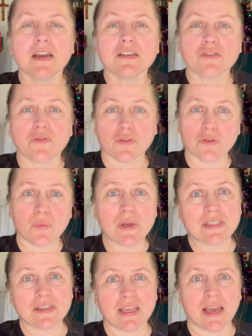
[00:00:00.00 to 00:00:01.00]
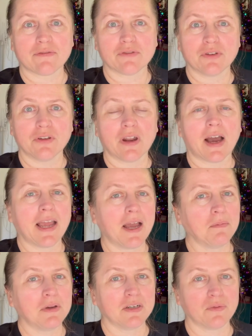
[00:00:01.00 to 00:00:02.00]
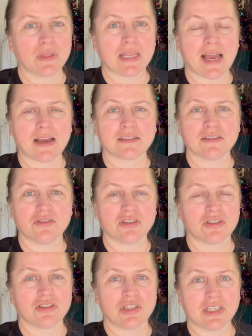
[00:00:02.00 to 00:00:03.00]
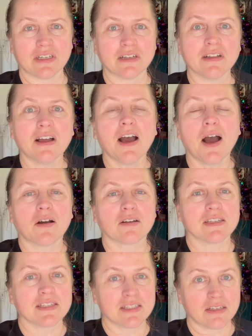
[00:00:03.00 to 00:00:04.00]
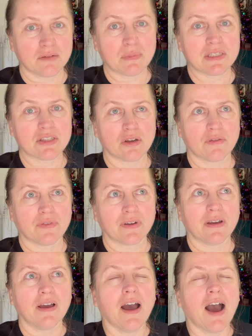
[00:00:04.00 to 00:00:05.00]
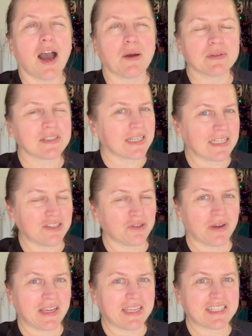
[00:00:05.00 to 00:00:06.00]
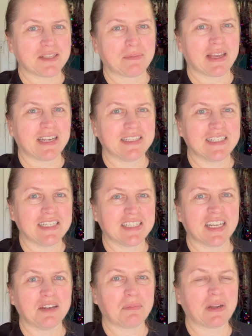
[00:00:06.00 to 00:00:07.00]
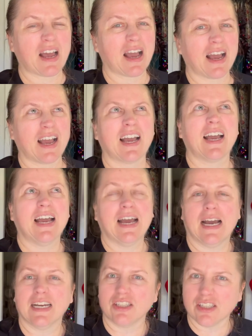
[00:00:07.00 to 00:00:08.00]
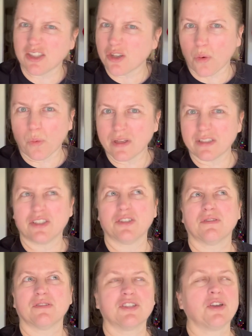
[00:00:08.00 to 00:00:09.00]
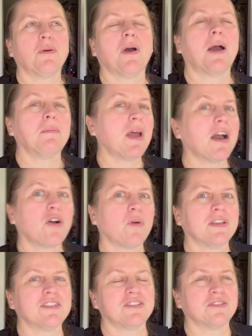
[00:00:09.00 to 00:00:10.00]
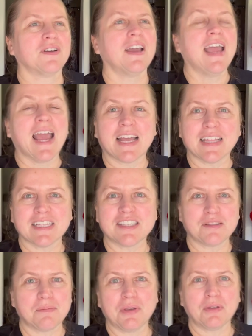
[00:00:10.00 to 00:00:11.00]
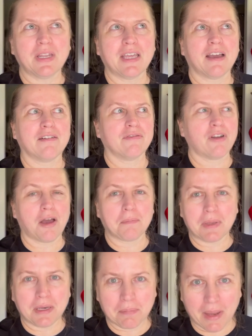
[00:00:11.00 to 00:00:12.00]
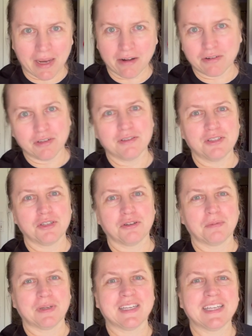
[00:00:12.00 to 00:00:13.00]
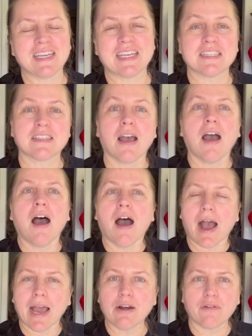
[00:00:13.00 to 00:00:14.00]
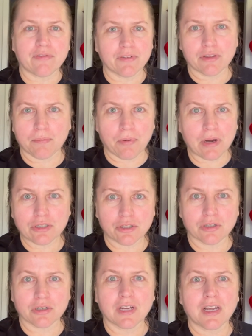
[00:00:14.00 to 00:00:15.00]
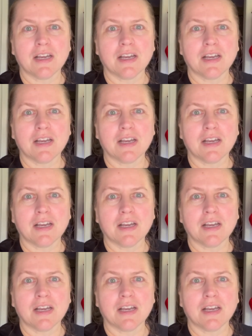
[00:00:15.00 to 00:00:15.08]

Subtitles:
So for the rest of the afternoon, I am gonna relax and just chill. I'm gonna sit on my sofa. I was gonna try and get some editing done, but I just don't want to, so I'm not going to. And that's the beauty of not being paid on YouTube, is I don't feel the pressure